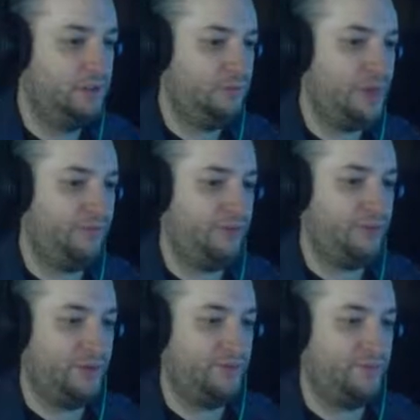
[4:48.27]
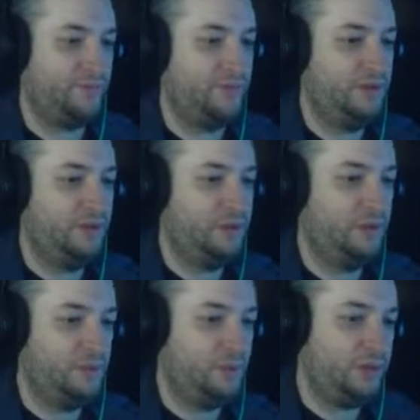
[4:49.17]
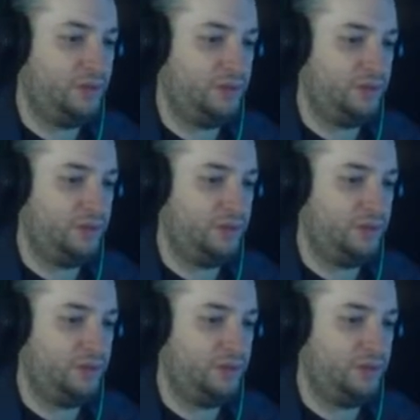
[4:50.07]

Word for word: Ravenous, was it? Well, you're